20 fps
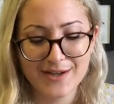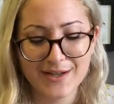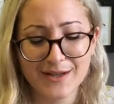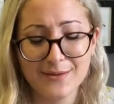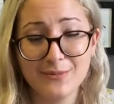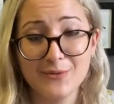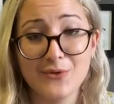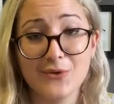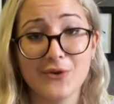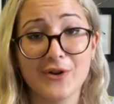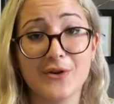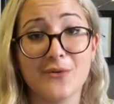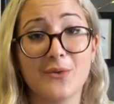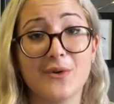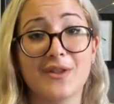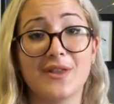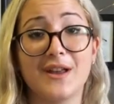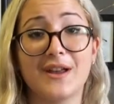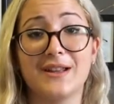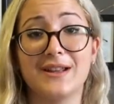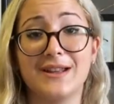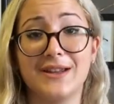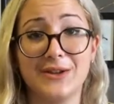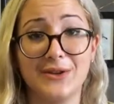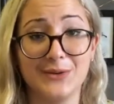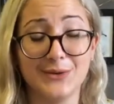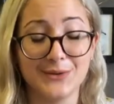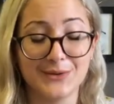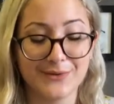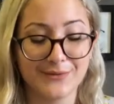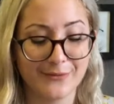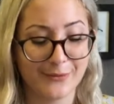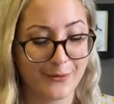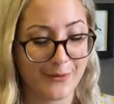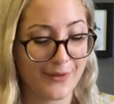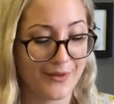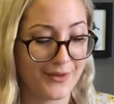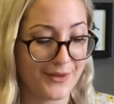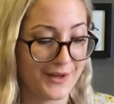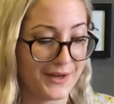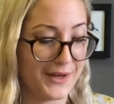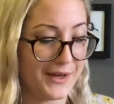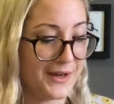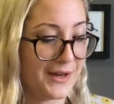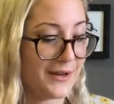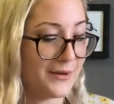keep going with like the useful thing.